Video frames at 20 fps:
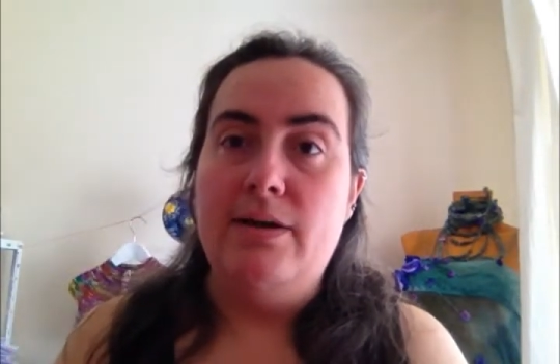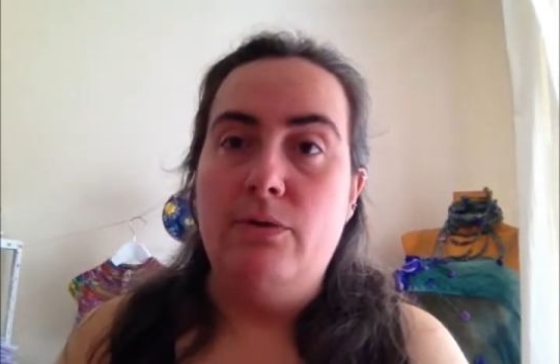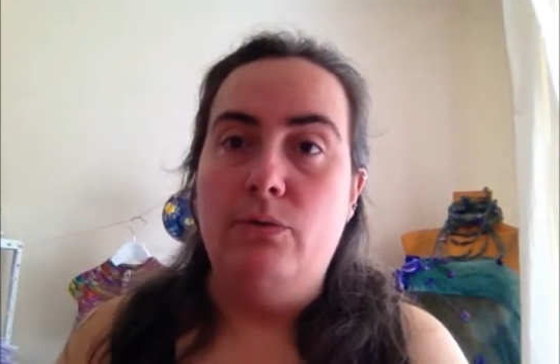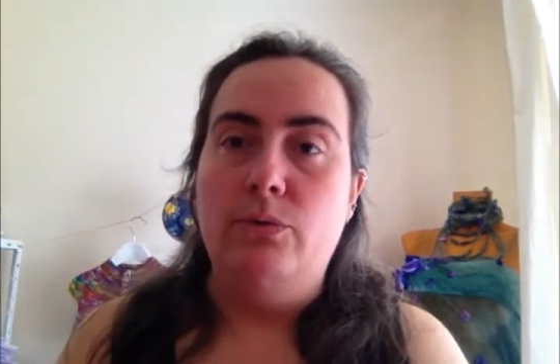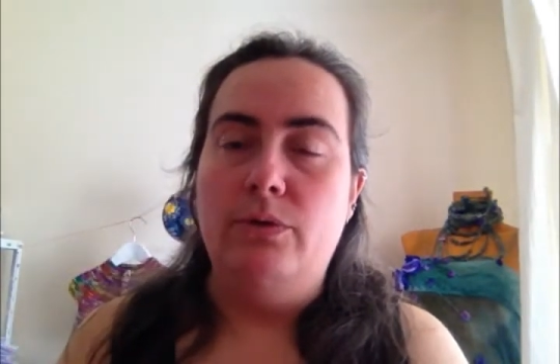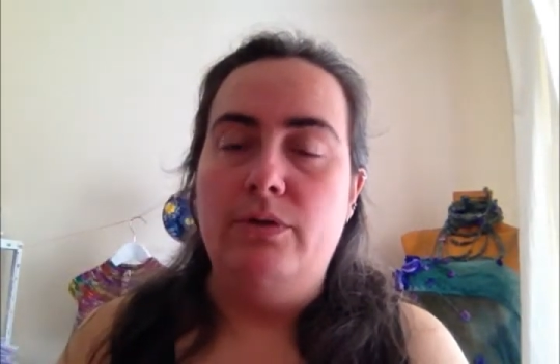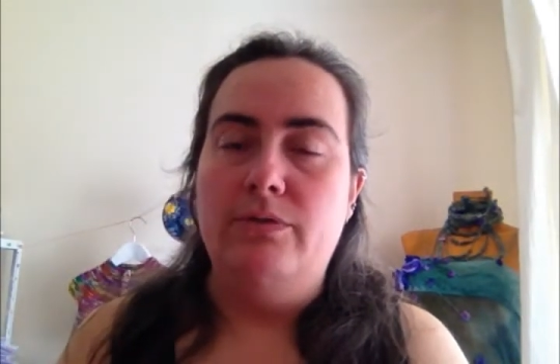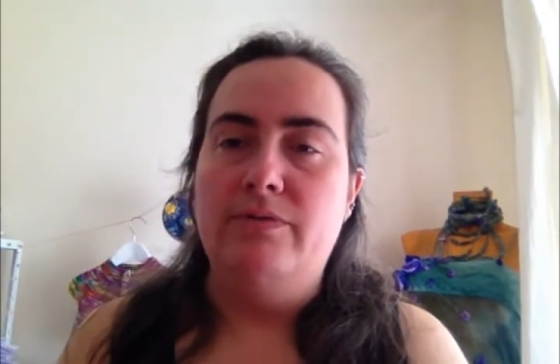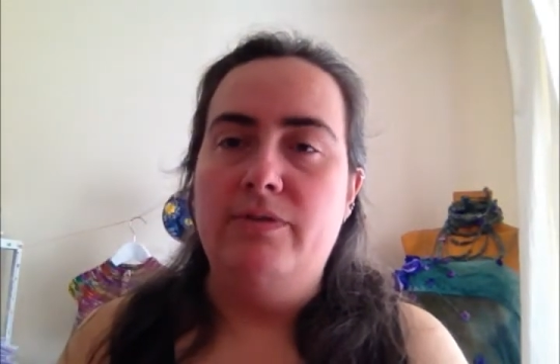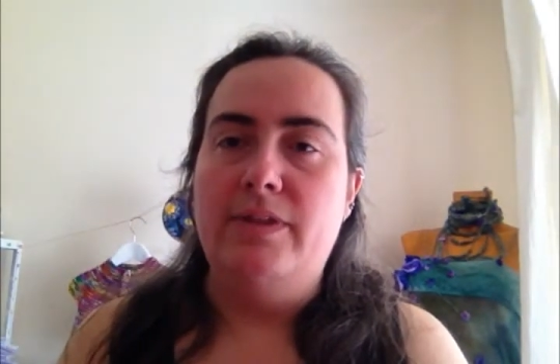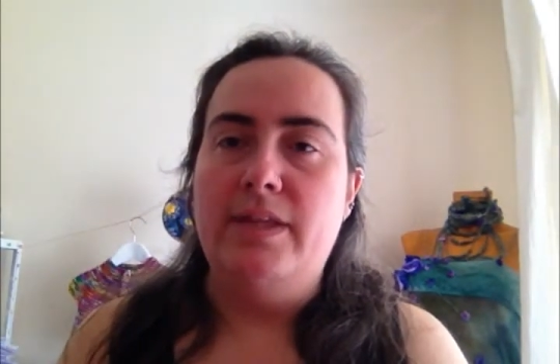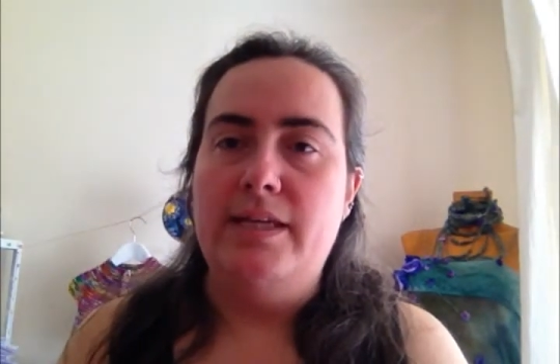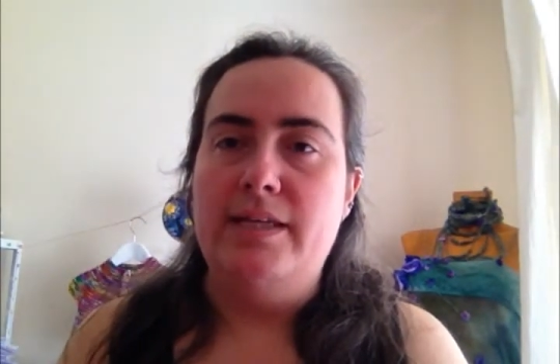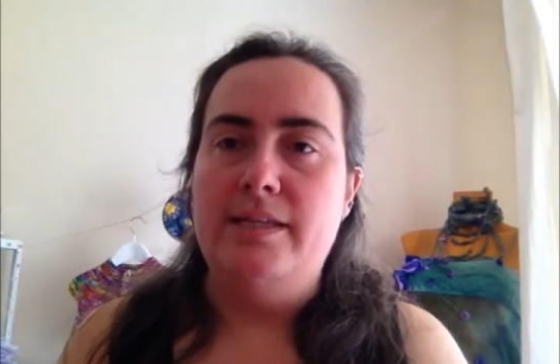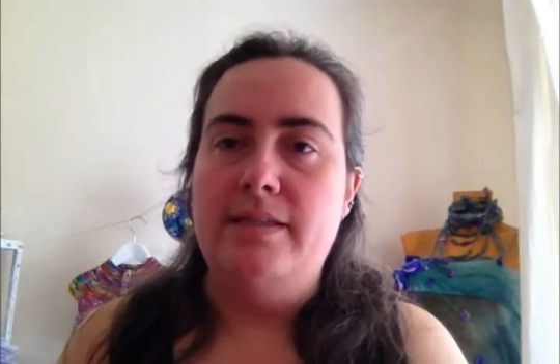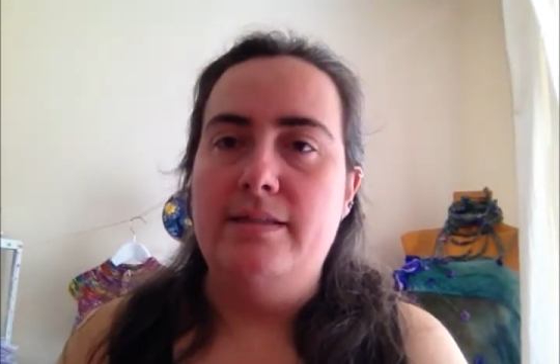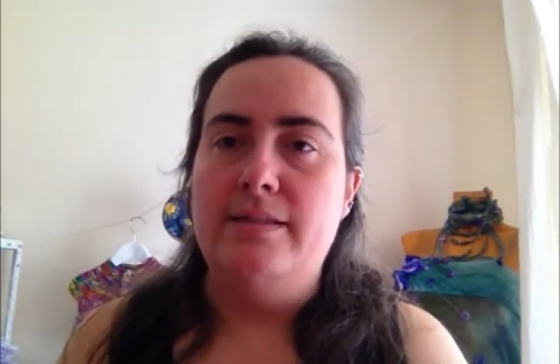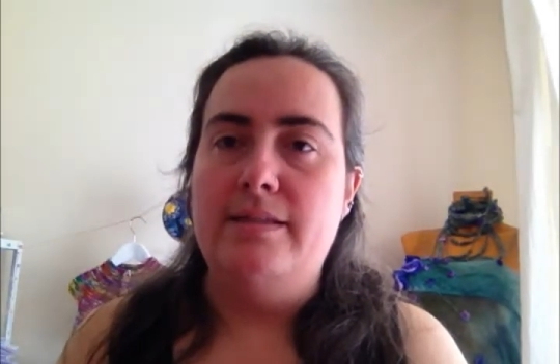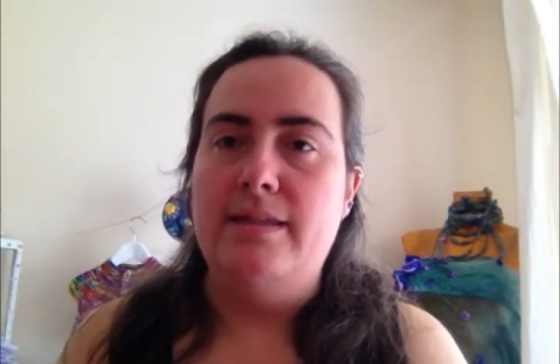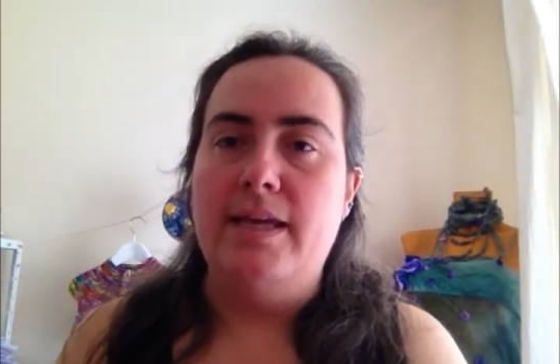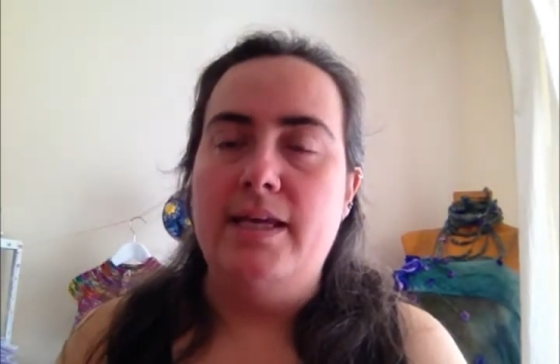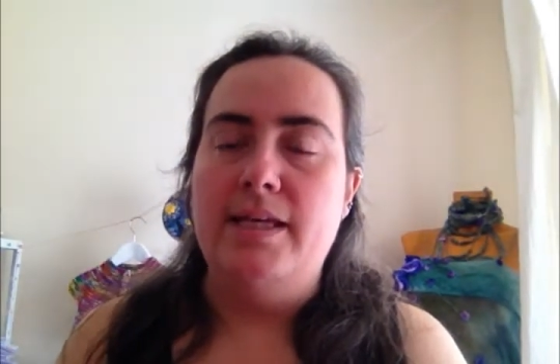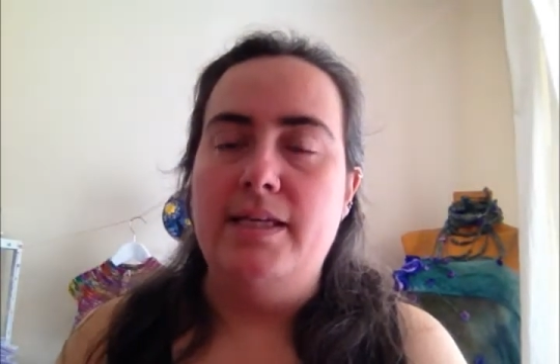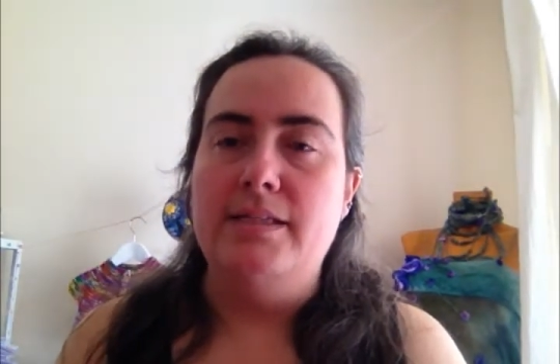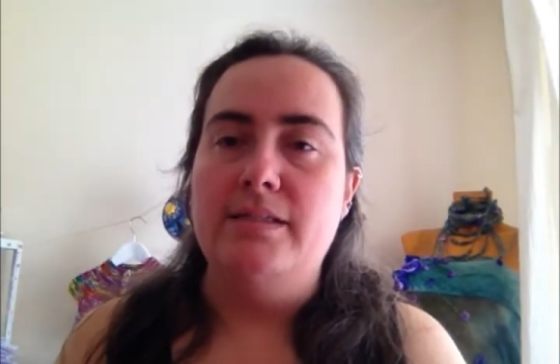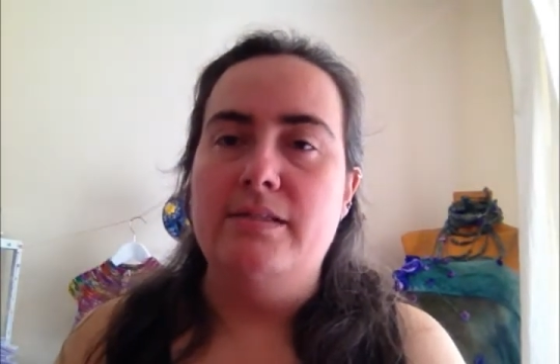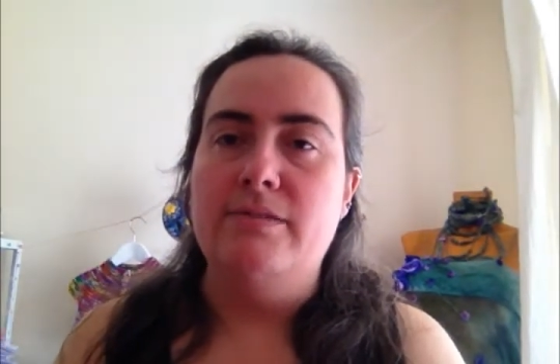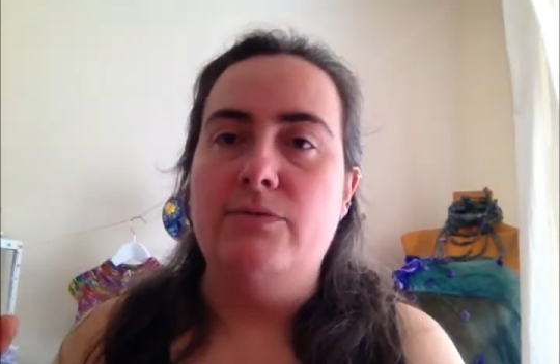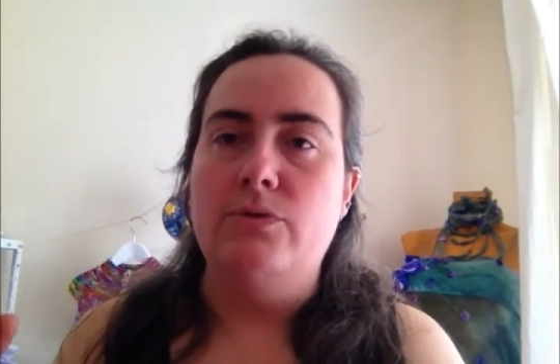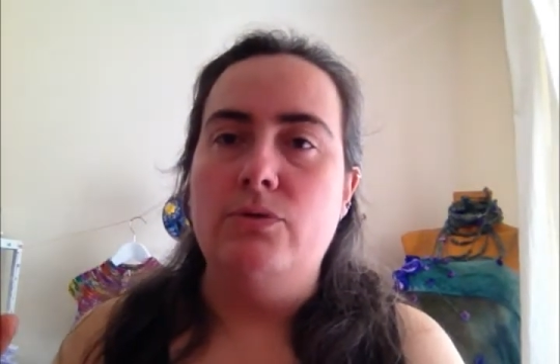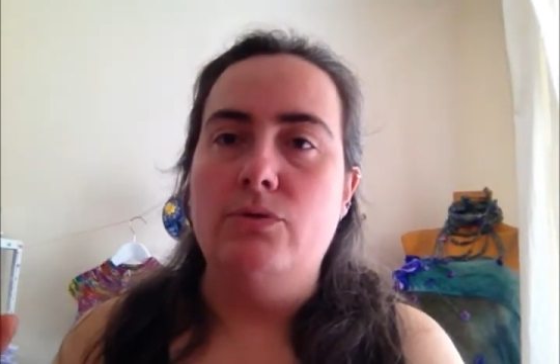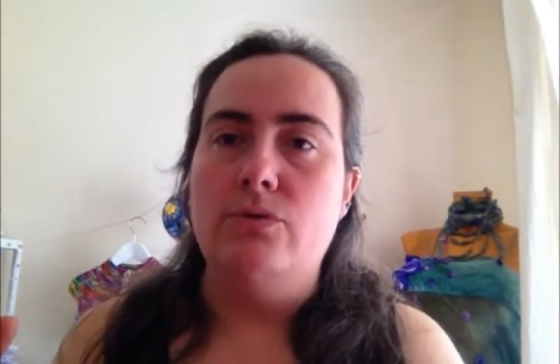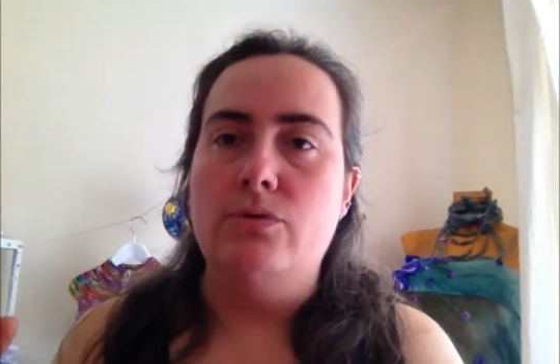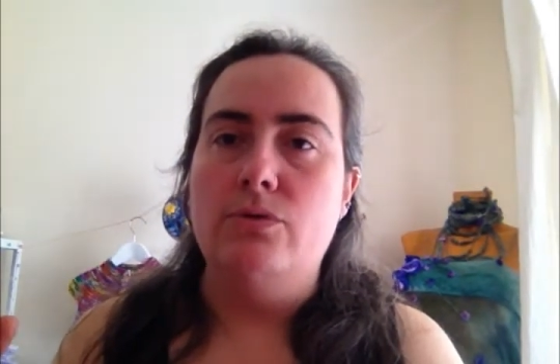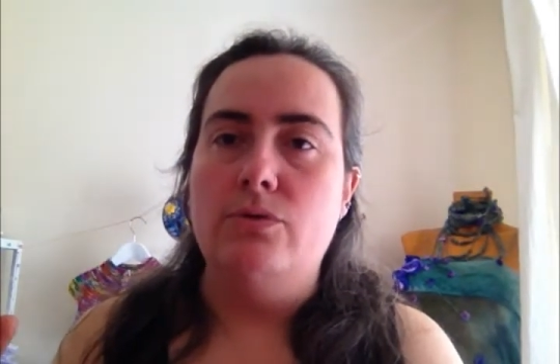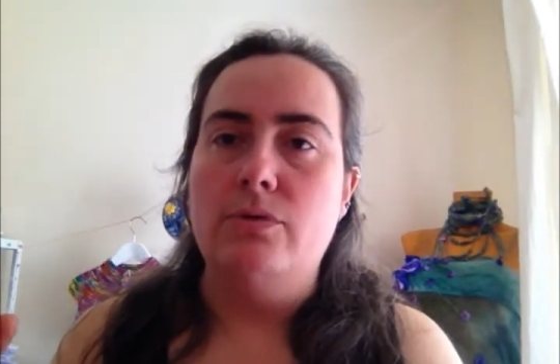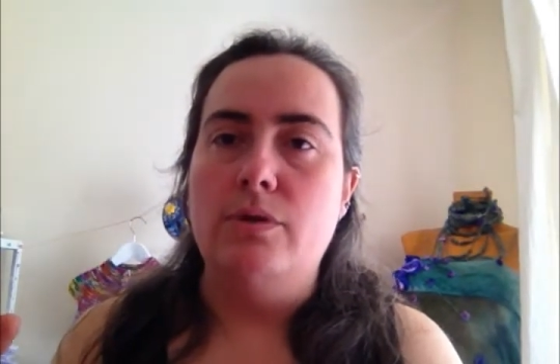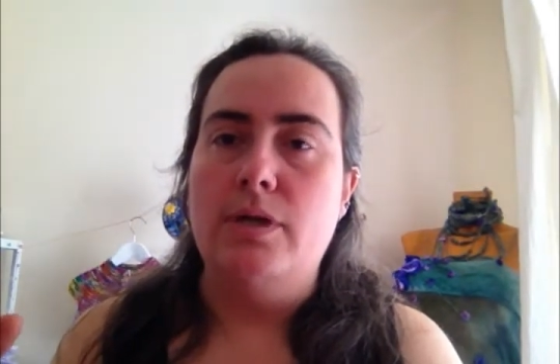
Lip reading: all of these things for